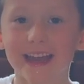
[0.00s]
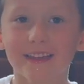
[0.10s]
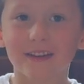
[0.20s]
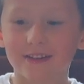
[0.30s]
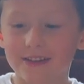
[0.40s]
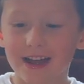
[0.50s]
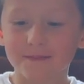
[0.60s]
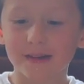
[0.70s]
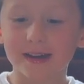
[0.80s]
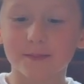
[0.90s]
look, I
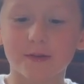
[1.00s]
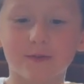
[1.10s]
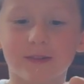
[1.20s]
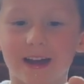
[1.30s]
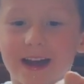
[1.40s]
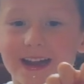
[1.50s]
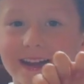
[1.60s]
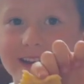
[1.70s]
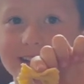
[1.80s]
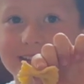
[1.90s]
made a bow tie.
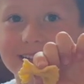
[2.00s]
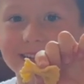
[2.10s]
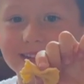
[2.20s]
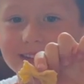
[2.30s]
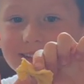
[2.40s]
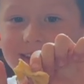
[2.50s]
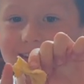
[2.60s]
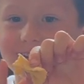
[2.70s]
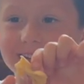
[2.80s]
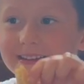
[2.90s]
That's
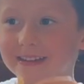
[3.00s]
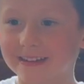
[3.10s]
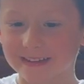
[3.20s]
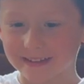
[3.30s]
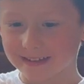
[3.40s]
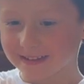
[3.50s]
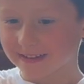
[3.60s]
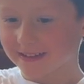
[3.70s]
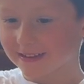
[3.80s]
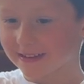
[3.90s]
awesome. That looks
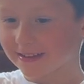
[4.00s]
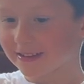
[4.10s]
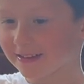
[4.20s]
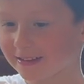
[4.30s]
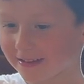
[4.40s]
so great.